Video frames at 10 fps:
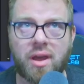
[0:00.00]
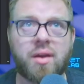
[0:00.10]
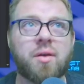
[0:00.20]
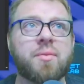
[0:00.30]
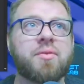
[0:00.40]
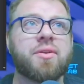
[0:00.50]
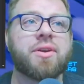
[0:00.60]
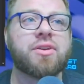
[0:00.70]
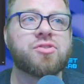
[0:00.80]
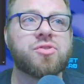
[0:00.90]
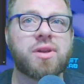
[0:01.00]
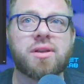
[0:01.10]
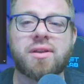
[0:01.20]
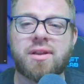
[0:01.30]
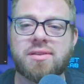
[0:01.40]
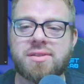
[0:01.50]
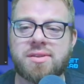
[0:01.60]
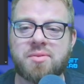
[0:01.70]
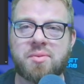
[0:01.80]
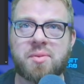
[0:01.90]
I'll be very intrigued. It doesn't
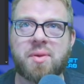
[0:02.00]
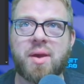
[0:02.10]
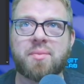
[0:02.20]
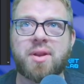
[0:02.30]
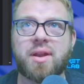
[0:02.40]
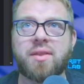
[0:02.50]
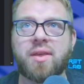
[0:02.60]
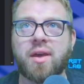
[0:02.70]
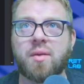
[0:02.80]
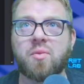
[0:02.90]
seem to be popping anything up.